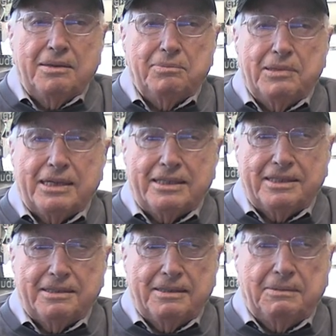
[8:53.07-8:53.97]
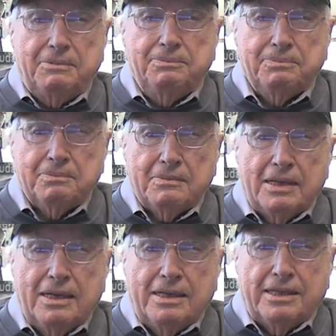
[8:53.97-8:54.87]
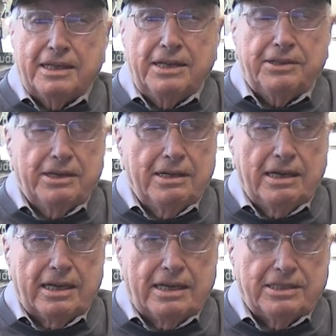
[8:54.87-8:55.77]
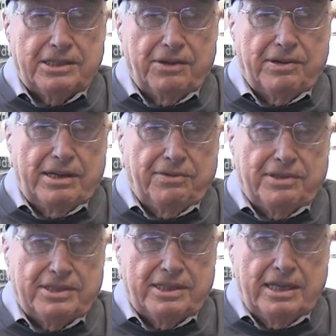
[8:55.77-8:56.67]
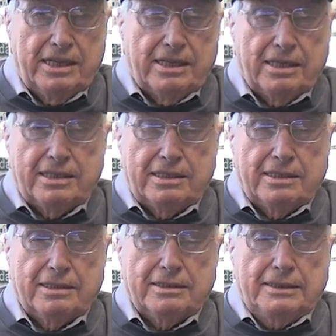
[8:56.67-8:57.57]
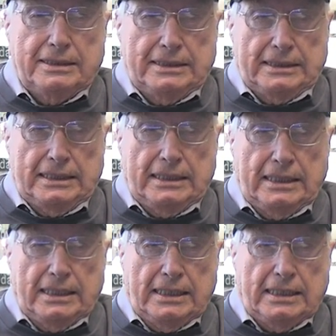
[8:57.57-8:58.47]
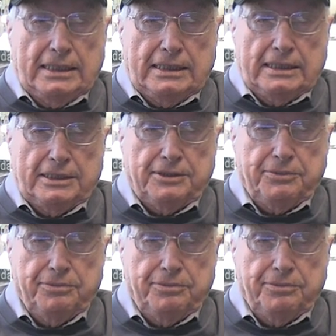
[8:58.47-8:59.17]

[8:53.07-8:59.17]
But uh, to get there, I guess I would have to say that uh, uh,